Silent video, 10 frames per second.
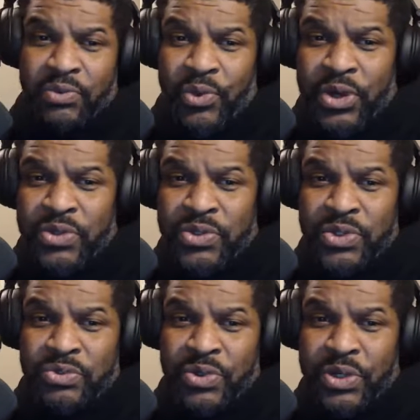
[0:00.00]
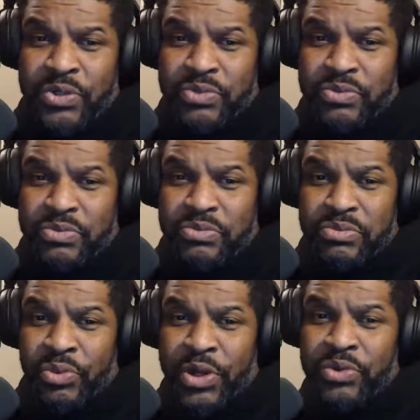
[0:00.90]
real
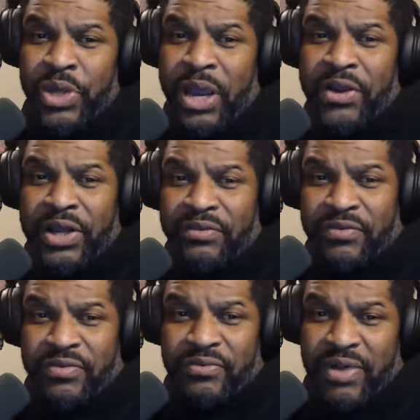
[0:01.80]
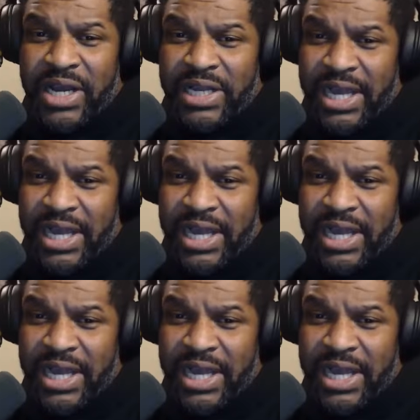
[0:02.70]
narrative, right?